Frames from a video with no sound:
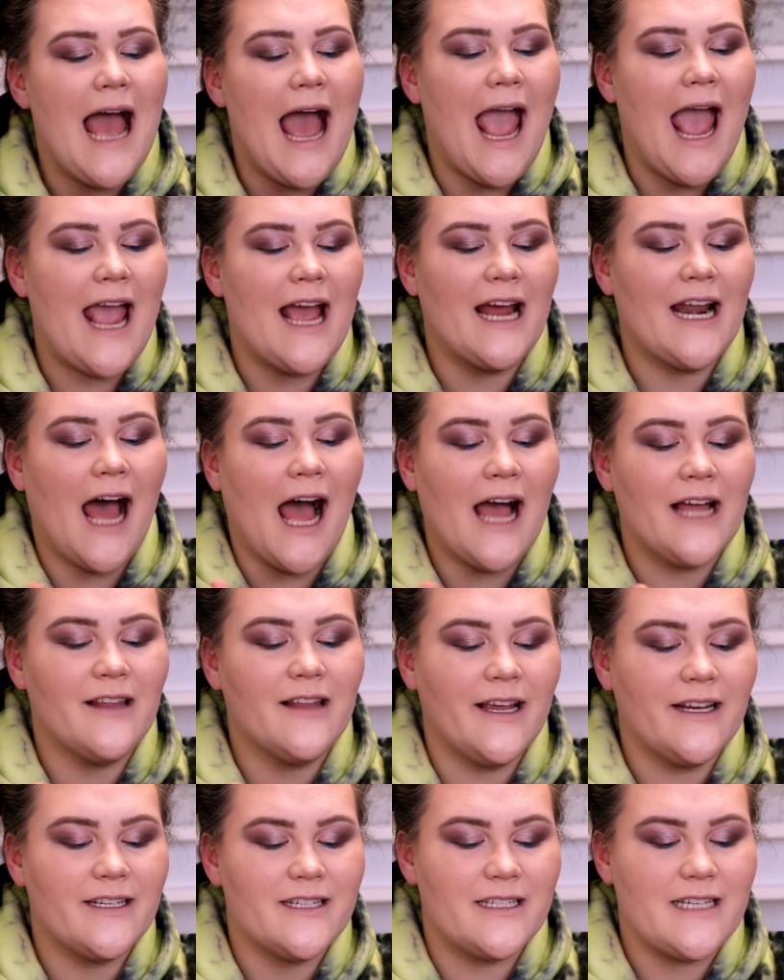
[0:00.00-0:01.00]
And I
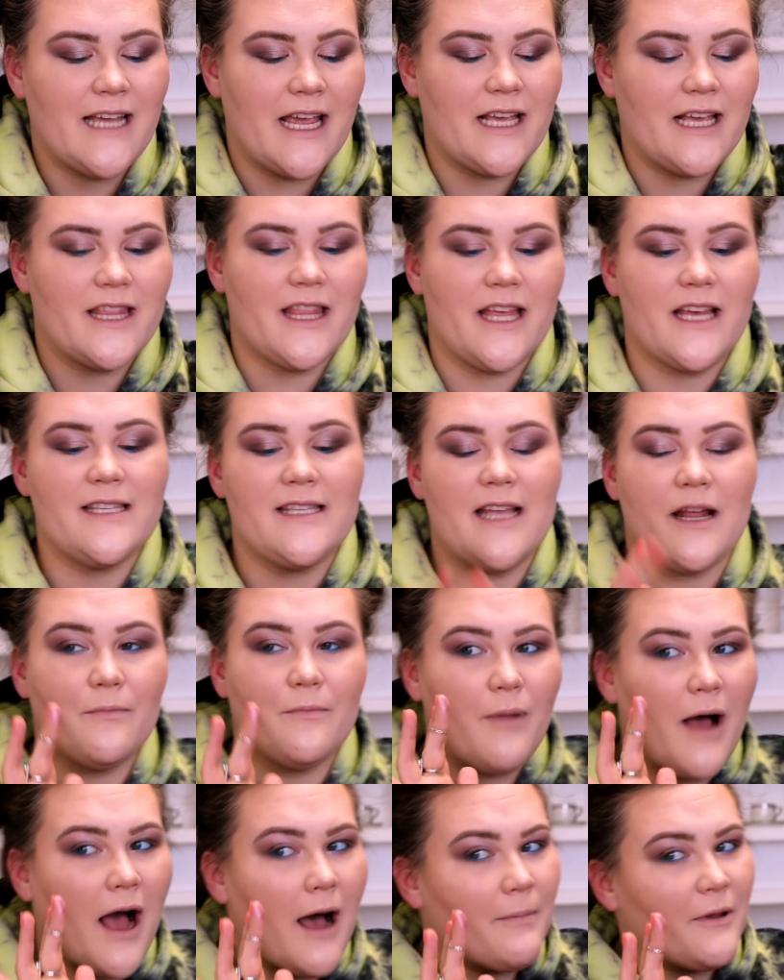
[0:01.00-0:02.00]
like to take this
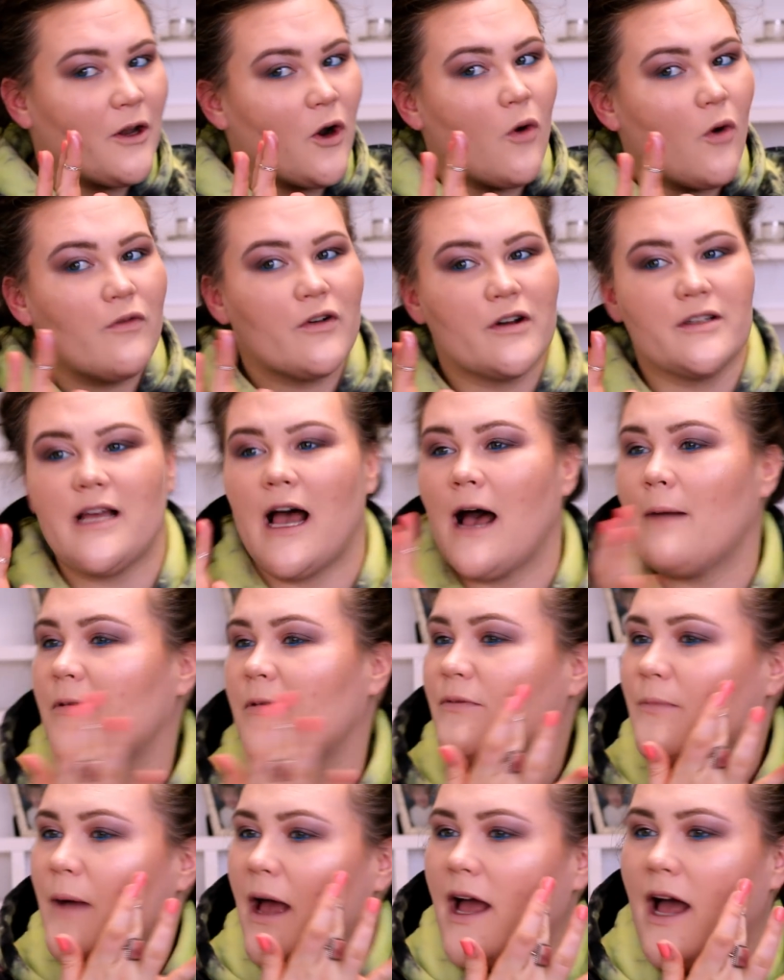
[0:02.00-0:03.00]
and pop it over top
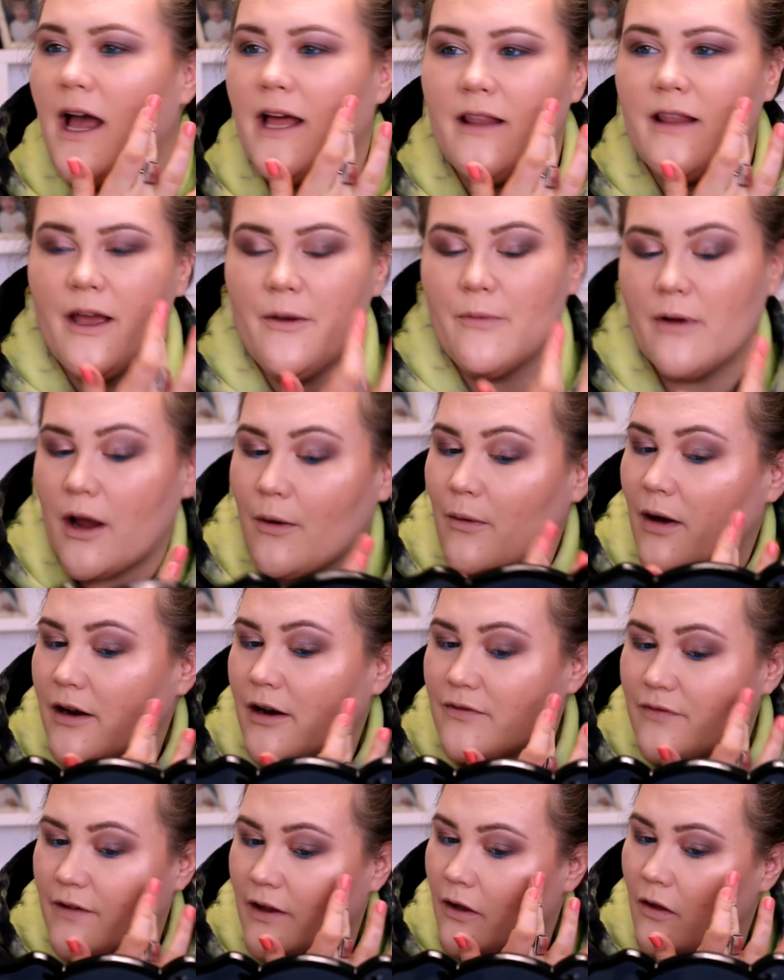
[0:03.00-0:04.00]
of my highlight when I want
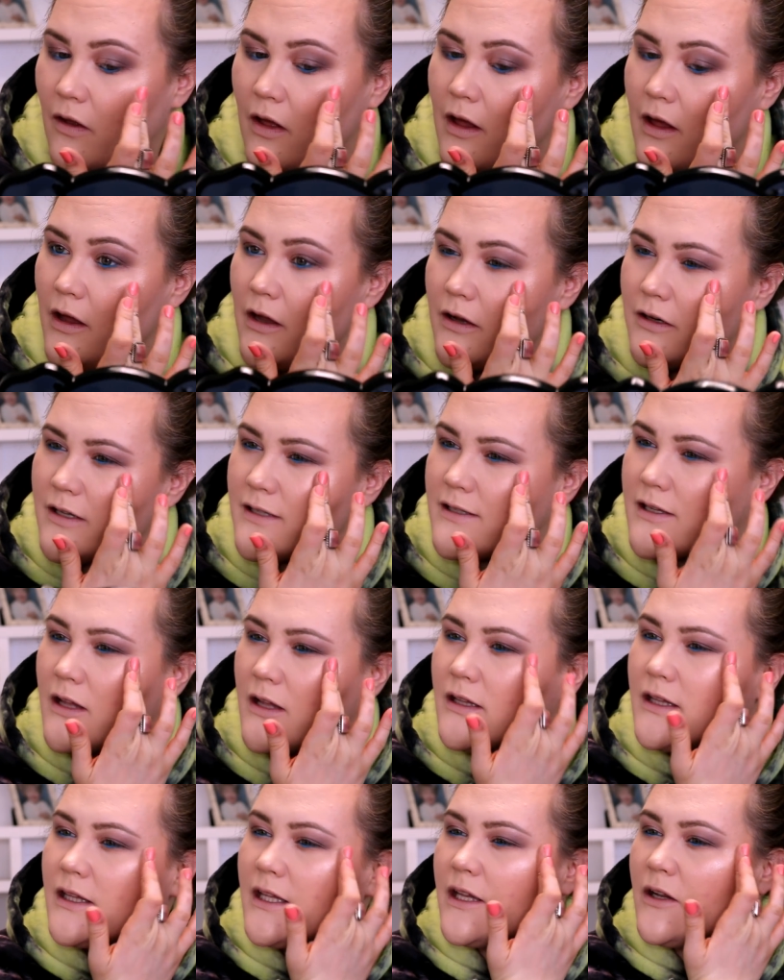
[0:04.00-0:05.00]
to feel just a
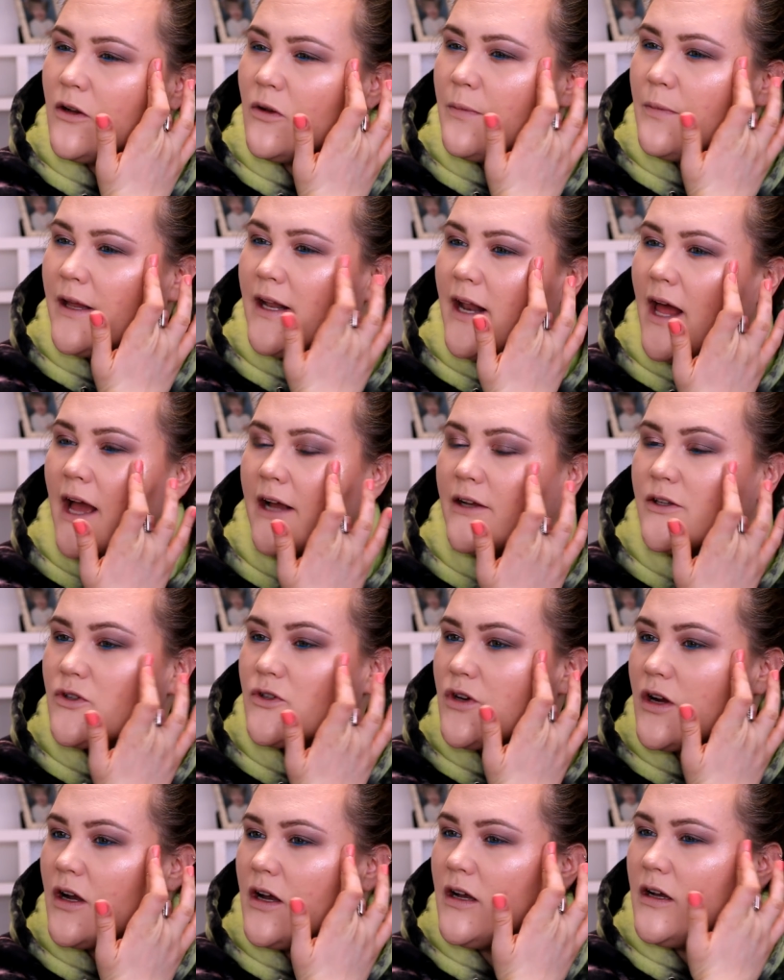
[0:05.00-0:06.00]
little bit
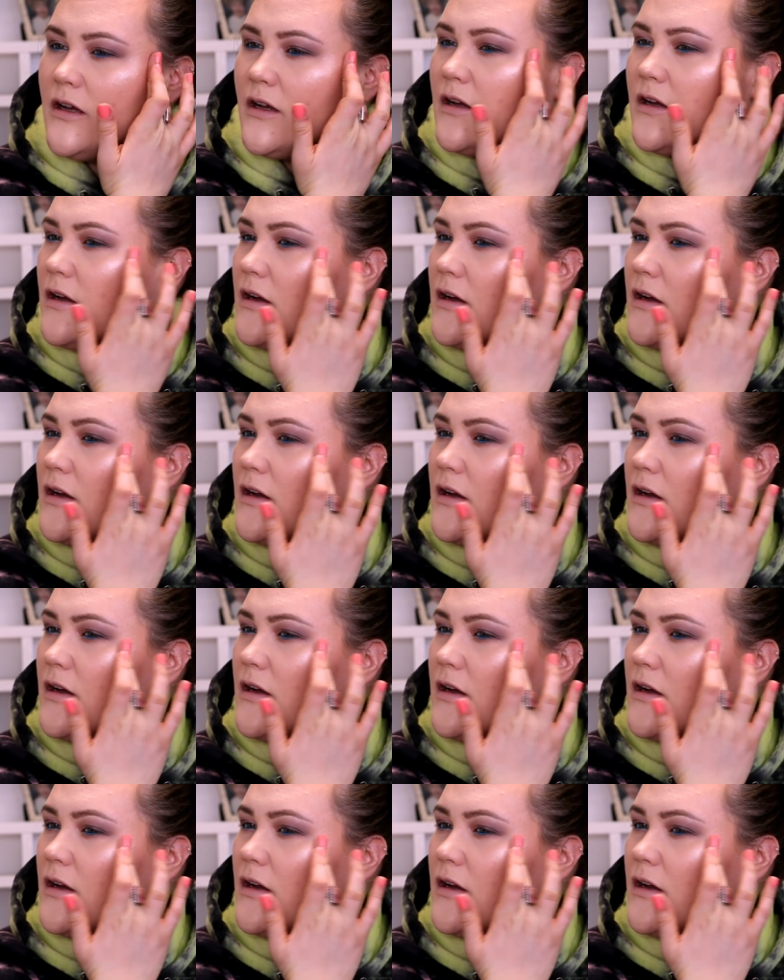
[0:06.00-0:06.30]
extra.